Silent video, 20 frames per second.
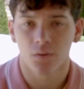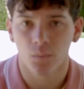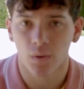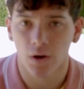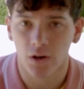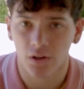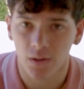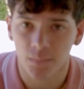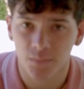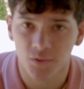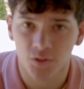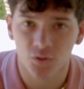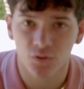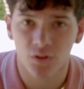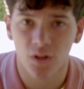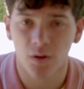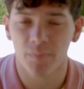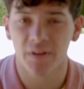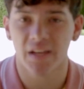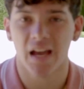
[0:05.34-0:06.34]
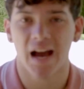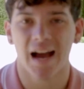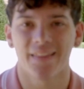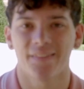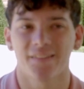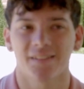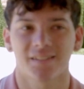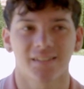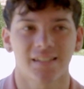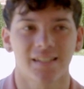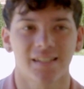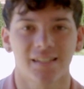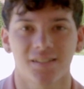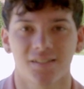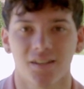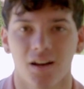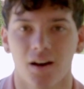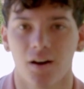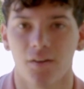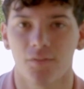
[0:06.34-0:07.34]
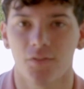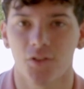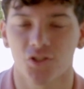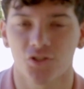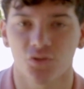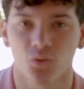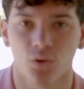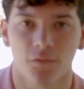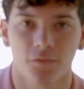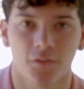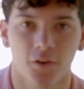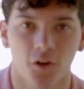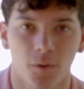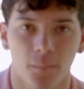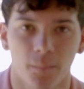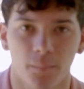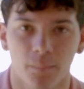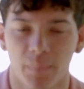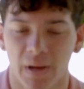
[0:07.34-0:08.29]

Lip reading: Welcome to the behind the scenes of the short film